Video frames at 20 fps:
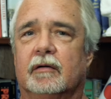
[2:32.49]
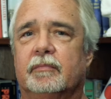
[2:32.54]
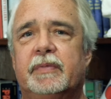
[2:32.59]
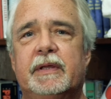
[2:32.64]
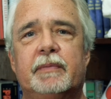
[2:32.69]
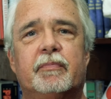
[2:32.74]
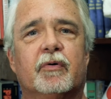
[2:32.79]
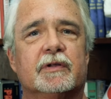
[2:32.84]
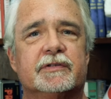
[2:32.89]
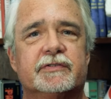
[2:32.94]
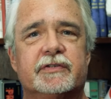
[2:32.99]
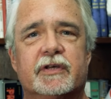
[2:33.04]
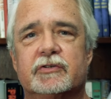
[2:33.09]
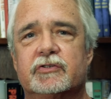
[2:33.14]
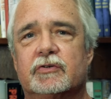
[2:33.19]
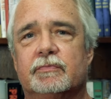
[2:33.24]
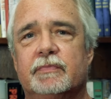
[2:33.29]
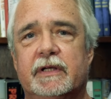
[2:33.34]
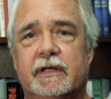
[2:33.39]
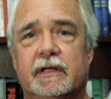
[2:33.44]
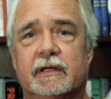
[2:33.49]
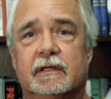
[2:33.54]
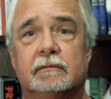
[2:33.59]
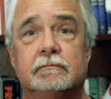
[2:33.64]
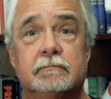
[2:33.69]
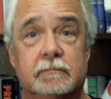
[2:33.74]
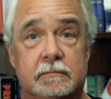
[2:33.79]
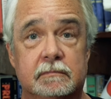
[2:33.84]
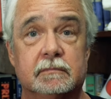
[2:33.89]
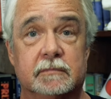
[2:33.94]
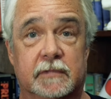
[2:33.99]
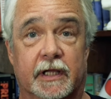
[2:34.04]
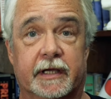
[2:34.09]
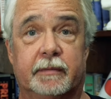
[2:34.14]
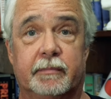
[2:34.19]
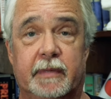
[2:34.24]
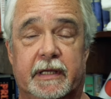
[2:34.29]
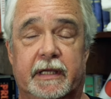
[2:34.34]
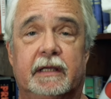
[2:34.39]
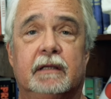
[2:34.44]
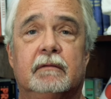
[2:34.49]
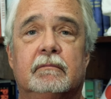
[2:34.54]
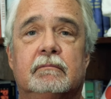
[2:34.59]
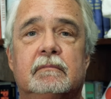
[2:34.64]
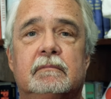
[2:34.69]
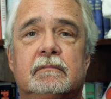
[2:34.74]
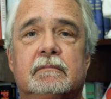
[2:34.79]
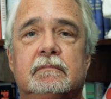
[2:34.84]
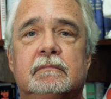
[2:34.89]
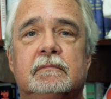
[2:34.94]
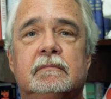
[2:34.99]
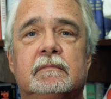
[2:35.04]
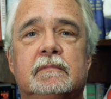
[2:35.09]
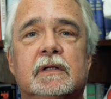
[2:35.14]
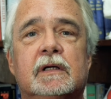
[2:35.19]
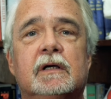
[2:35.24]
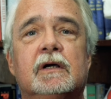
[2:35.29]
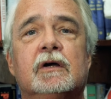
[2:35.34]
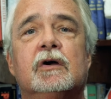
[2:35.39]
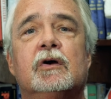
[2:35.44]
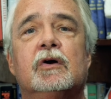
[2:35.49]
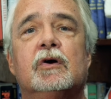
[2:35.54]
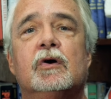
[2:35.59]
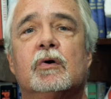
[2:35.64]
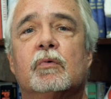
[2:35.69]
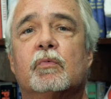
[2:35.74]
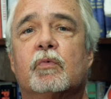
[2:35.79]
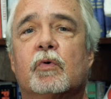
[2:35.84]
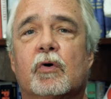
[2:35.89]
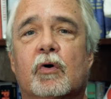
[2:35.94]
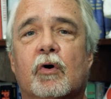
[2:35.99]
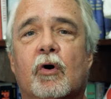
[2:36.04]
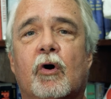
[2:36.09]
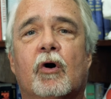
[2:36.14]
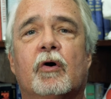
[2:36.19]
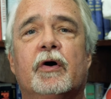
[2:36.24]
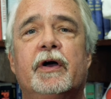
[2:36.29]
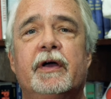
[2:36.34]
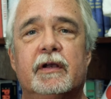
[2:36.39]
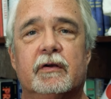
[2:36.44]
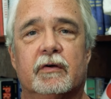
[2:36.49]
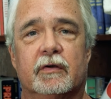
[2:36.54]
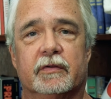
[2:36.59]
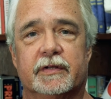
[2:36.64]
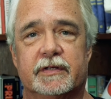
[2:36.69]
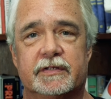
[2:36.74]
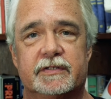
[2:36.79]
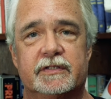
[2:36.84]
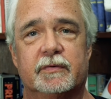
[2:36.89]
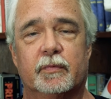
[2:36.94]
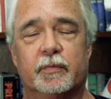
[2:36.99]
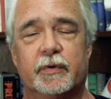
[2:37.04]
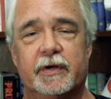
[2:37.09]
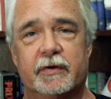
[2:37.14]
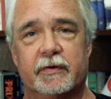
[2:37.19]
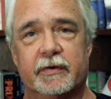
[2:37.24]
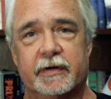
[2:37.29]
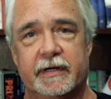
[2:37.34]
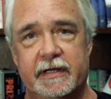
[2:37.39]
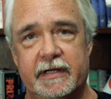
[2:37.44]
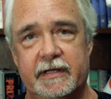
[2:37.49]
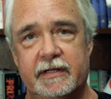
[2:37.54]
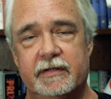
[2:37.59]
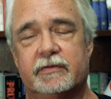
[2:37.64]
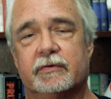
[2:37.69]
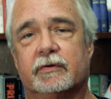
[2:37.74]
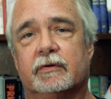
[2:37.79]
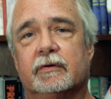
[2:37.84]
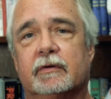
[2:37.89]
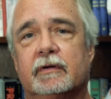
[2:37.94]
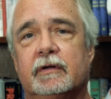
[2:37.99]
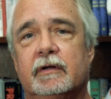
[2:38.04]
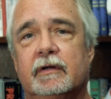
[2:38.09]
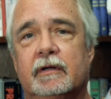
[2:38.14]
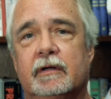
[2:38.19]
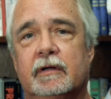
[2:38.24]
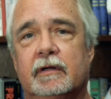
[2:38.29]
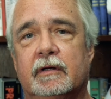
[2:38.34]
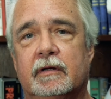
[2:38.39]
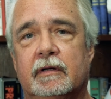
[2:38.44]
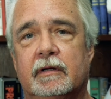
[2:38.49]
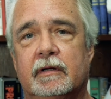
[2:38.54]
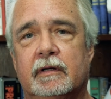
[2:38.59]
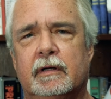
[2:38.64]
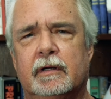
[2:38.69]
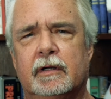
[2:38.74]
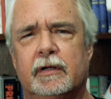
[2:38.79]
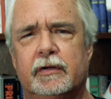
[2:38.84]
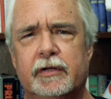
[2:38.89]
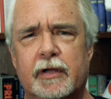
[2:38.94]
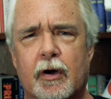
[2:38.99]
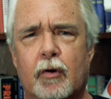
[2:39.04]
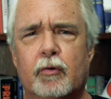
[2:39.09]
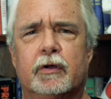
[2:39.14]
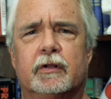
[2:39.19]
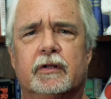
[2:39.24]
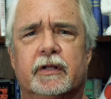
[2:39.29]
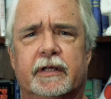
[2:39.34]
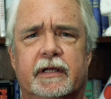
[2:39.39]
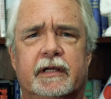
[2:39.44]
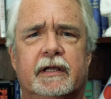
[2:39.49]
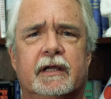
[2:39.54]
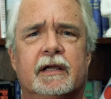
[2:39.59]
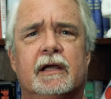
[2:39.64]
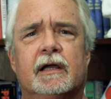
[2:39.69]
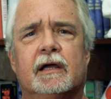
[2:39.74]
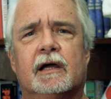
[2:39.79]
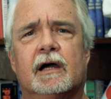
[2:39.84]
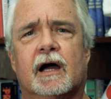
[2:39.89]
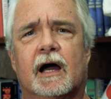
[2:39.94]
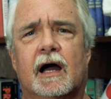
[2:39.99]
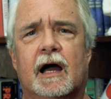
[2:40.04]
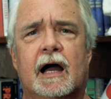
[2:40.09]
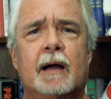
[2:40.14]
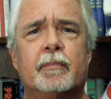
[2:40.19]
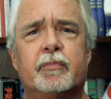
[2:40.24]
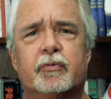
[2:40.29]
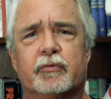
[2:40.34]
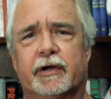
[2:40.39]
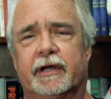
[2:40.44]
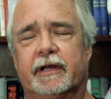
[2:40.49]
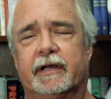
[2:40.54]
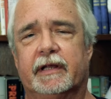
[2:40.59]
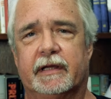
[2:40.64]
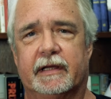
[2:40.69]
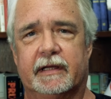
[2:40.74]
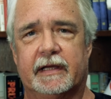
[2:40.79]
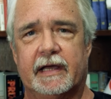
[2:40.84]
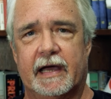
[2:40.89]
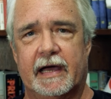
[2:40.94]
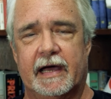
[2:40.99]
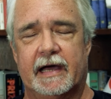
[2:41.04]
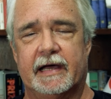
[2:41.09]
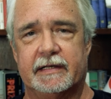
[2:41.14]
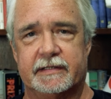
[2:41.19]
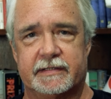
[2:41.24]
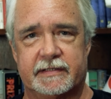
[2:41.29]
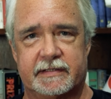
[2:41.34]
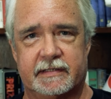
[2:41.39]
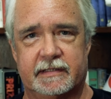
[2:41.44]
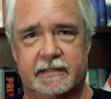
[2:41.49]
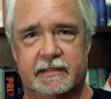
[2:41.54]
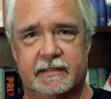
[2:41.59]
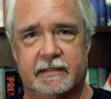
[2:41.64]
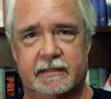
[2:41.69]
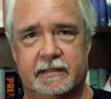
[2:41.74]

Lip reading: people on social media, like me, we're all in on this, and we are either knowingly operating as